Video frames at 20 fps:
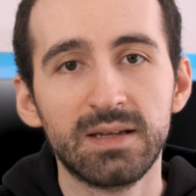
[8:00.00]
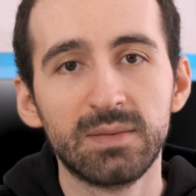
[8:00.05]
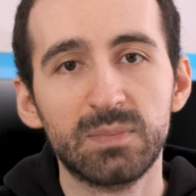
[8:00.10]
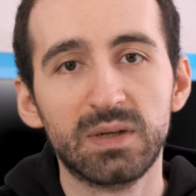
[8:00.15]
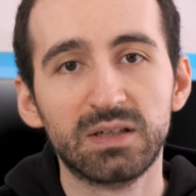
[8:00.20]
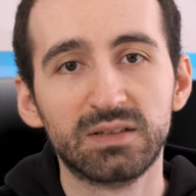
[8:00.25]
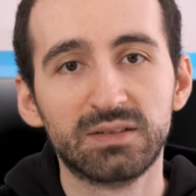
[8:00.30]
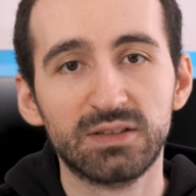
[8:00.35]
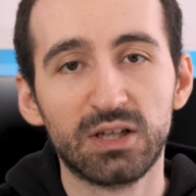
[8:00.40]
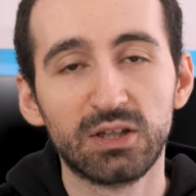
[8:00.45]

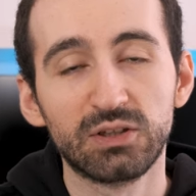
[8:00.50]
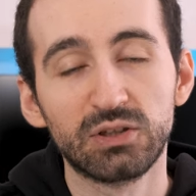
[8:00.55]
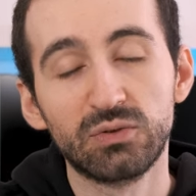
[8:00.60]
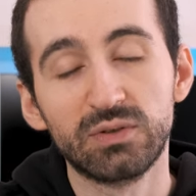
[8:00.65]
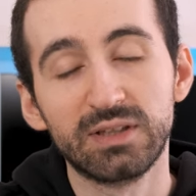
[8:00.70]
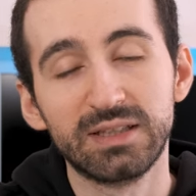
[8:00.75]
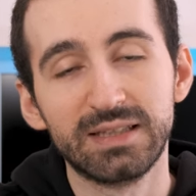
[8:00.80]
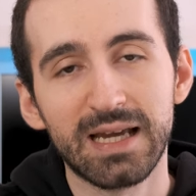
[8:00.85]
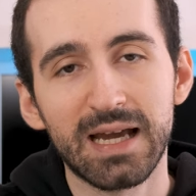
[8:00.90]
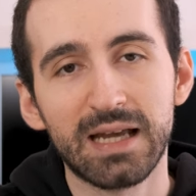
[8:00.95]
but not
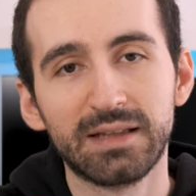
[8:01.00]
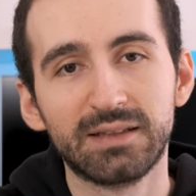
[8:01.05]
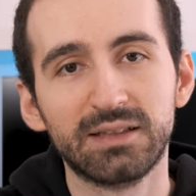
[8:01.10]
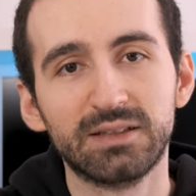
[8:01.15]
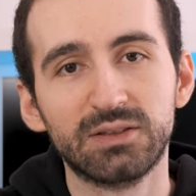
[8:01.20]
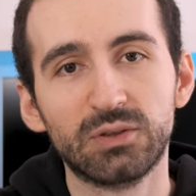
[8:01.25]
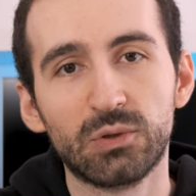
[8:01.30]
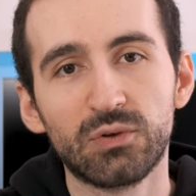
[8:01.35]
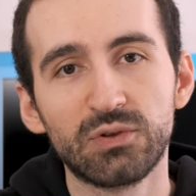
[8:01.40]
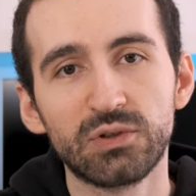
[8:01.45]
only that,
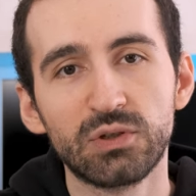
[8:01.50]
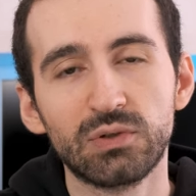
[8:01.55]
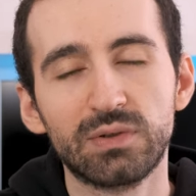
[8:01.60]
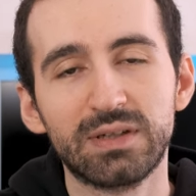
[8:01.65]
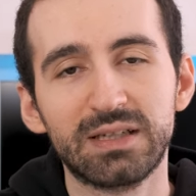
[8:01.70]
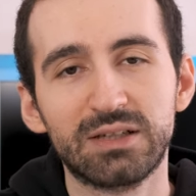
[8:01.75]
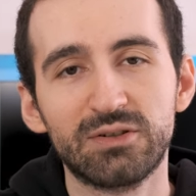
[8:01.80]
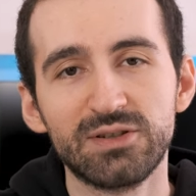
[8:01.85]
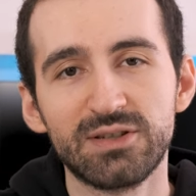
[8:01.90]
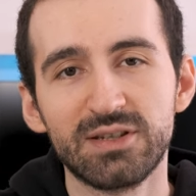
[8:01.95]
it also
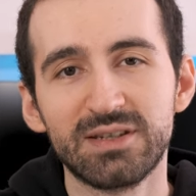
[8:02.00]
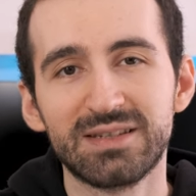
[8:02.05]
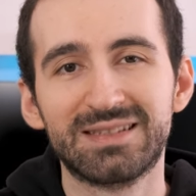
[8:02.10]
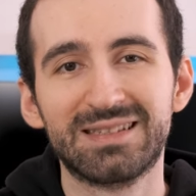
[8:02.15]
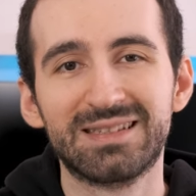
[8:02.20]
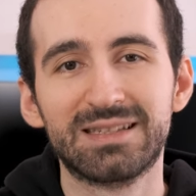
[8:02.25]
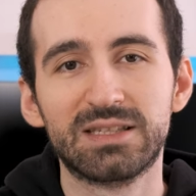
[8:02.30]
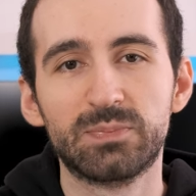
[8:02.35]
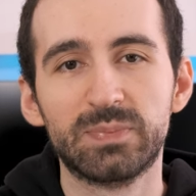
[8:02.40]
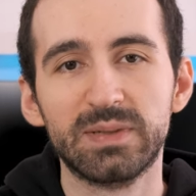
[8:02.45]
increases
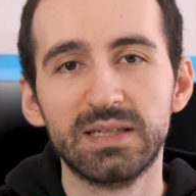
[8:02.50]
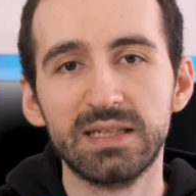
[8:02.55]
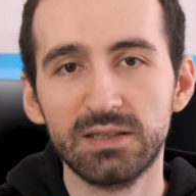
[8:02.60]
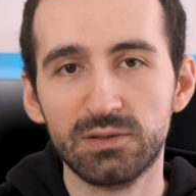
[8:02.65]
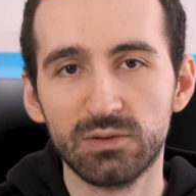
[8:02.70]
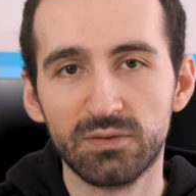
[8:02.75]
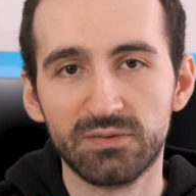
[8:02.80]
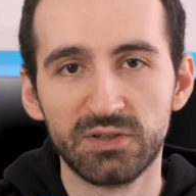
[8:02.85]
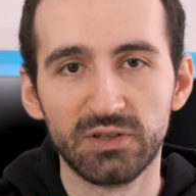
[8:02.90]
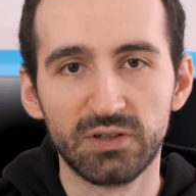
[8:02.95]
the
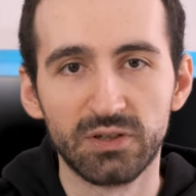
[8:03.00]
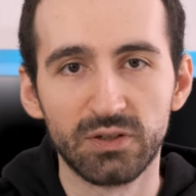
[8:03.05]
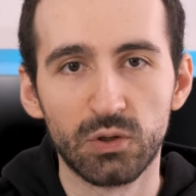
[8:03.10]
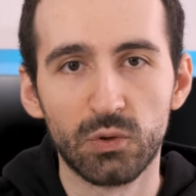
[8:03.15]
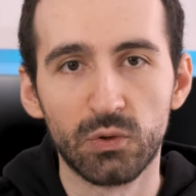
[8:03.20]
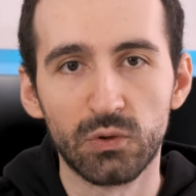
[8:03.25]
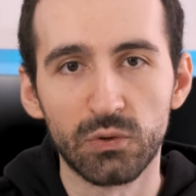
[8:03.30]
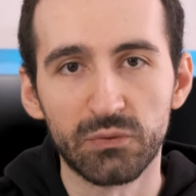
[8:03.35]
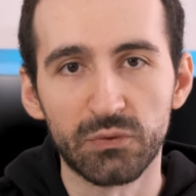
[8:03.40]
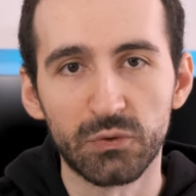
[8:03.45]
speed of your
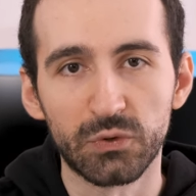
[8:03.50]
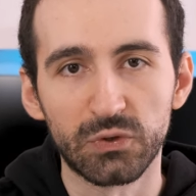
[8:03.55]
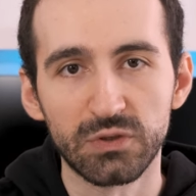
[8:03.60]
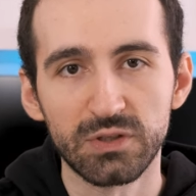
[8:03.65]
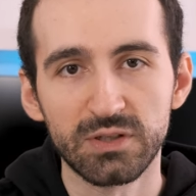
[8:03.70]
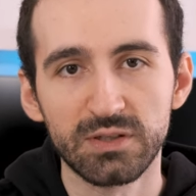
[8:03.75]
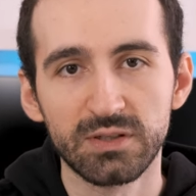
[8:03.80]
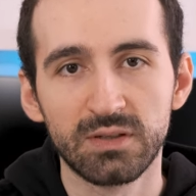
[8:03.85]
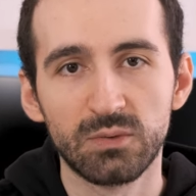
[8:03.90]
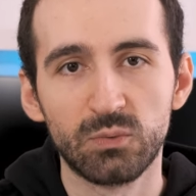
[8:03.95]

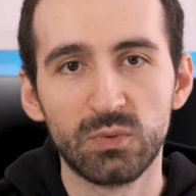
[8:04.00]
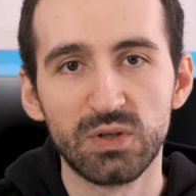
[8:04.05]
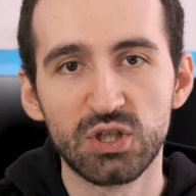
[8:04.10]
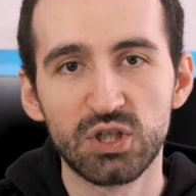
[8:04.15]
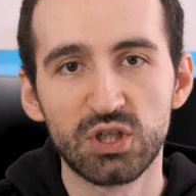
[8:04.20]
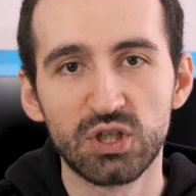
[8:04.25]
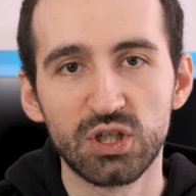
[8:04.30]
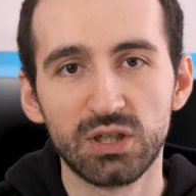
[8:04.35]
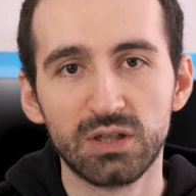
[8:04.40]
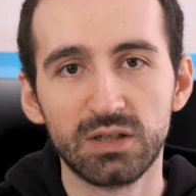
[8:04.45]
autofocus,
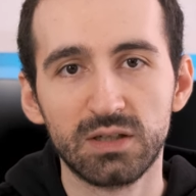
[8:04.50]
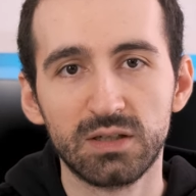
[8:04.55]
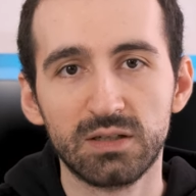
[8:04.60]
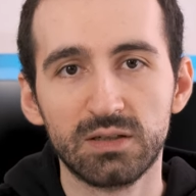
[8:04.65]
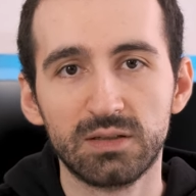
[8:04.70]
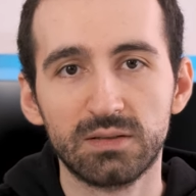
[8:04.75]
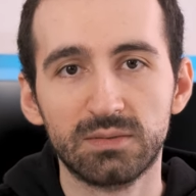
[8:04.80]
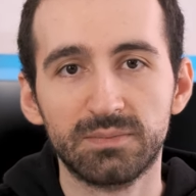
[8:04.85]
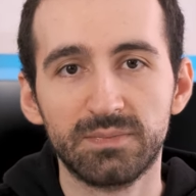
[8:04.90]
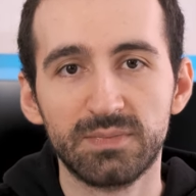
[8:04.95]
which
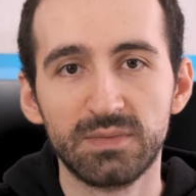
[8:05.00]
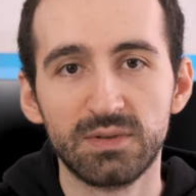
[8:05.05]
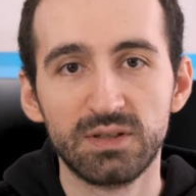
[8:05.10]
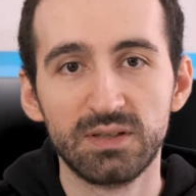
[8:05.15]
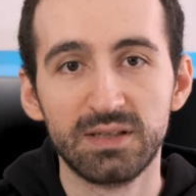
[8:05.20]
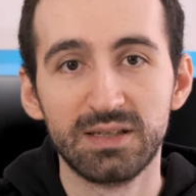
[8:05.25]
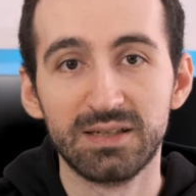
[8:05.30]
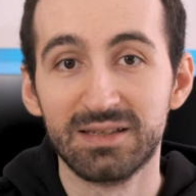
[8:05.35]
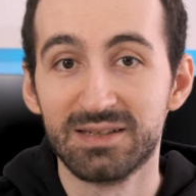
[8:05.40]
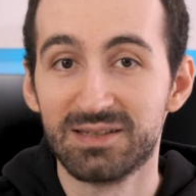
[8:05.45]
uh,
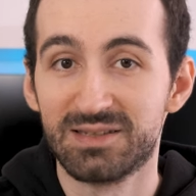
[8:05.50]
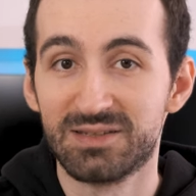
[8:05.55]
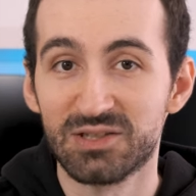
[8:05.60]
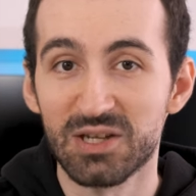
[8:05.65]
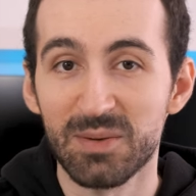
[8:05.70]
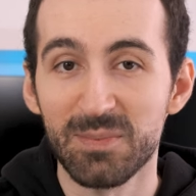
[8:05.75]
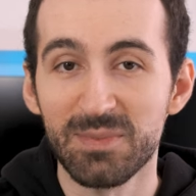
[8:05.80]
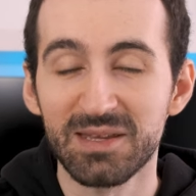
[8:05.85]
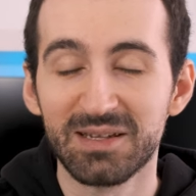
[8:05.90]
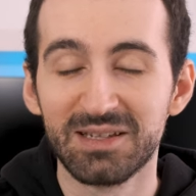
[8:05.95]
is
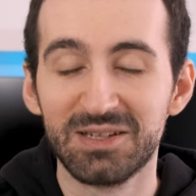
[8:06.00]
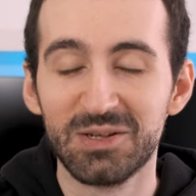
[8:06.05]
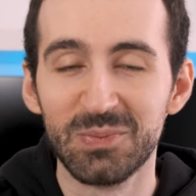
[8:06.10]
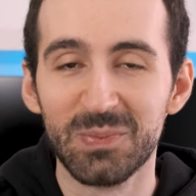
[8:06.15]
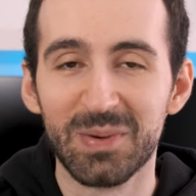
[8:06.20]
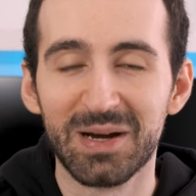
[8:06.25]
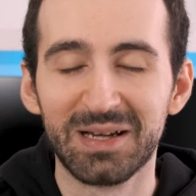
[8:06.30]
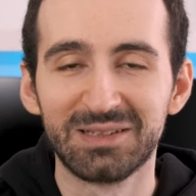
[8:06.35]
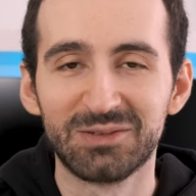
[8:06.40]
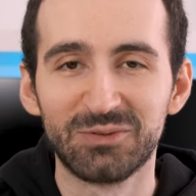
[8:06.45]
something you
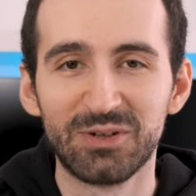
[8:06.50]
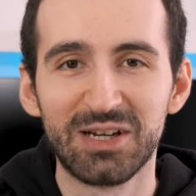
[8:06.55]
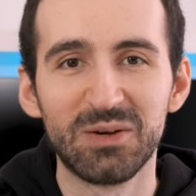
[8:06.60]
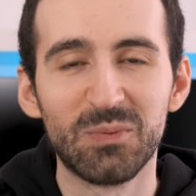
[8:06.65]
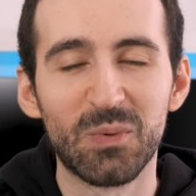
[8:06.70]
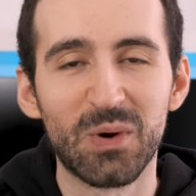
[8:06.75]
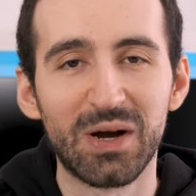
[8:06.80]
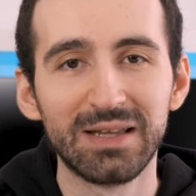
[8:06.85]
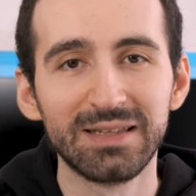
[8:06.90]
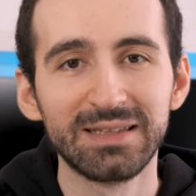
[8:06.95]
might really
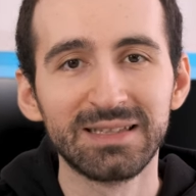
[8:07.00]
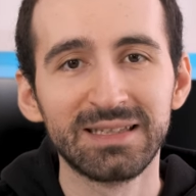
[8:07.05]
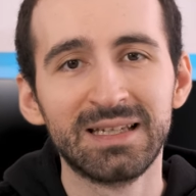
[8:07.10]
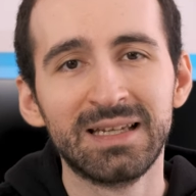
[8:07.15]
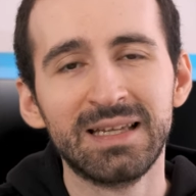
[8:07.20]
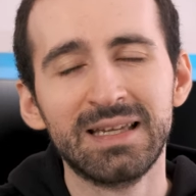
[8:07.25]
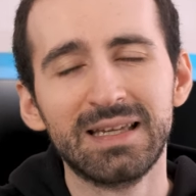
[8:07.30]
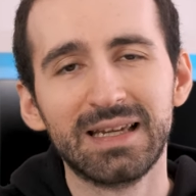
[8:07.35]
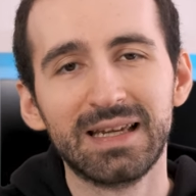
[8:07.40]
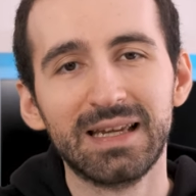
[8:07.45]
want,
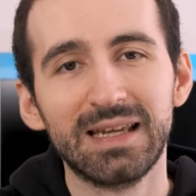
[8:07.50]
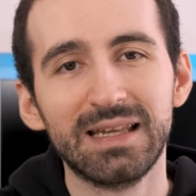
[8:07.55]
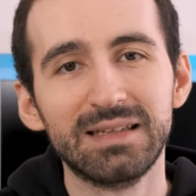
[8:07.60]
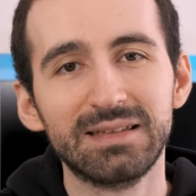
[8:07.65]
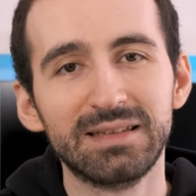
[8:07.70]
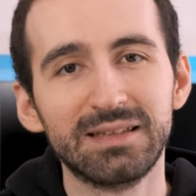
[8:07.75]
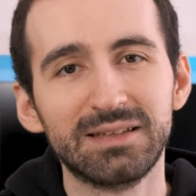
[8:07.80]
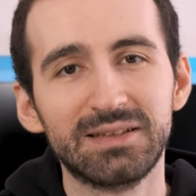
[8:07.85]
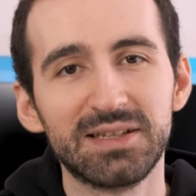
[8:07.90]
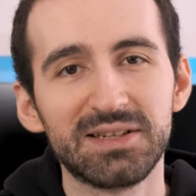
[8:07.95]
and
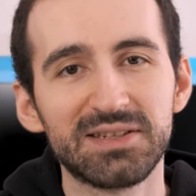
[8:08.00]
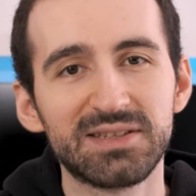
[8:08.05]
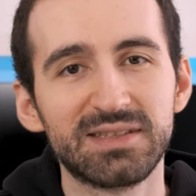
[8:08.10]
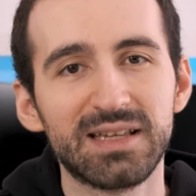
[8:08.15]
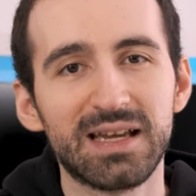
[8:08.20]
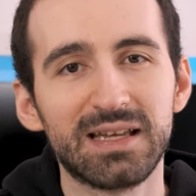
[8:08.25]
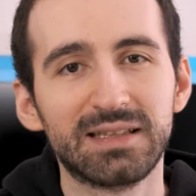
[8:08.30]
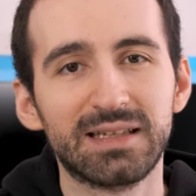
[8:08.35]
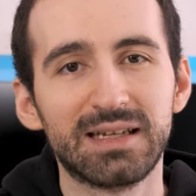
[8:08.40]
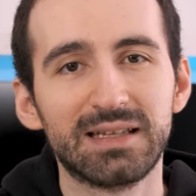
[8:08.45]
it does
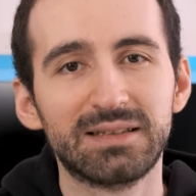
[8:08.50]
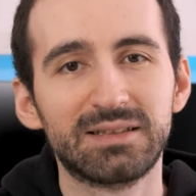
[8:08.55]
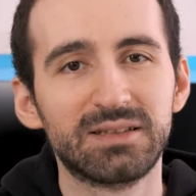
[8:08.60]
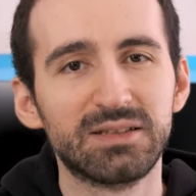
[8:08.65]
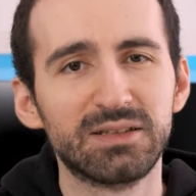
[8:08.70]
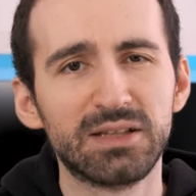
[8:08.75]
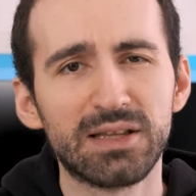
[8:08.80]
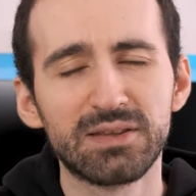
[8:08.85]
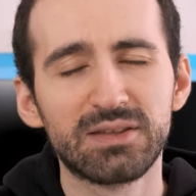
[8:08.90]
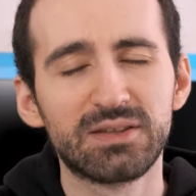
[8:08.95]
that at
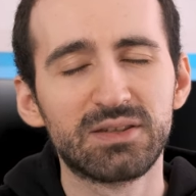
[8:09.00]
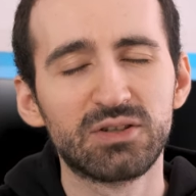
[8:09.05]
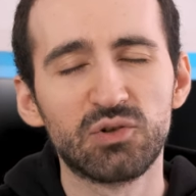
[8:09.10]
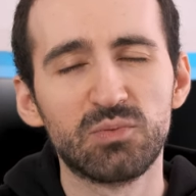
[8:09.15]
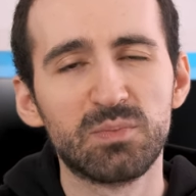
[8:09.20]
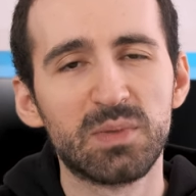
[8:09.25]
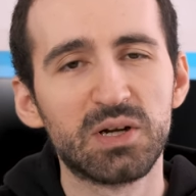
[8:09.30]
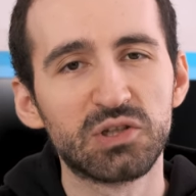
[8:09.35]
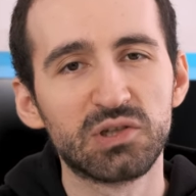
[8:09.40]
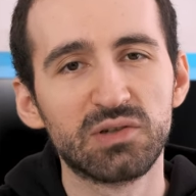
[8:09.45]
not
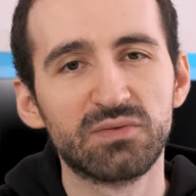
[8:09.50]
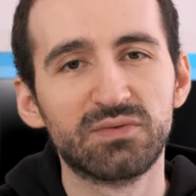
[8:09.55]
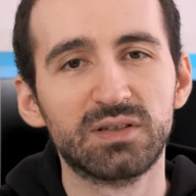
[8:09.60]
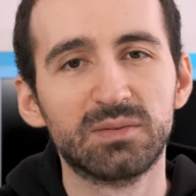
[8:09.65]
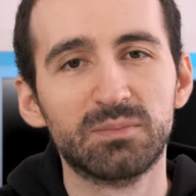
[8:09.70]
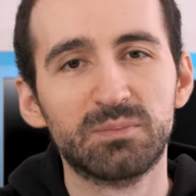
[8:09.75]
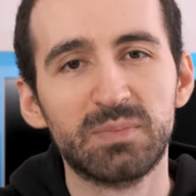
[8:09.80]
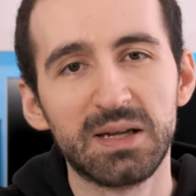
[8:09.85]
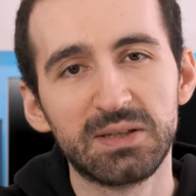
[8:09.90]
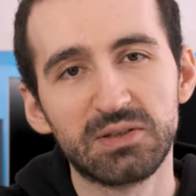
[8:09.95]
so much of
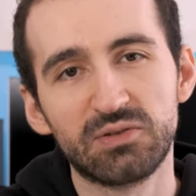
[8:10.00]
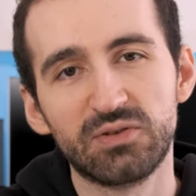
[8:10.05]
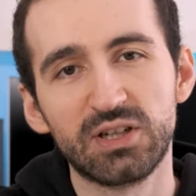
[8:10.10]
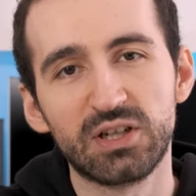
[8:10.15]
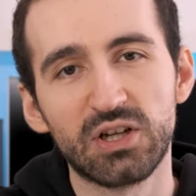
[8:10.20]
a battery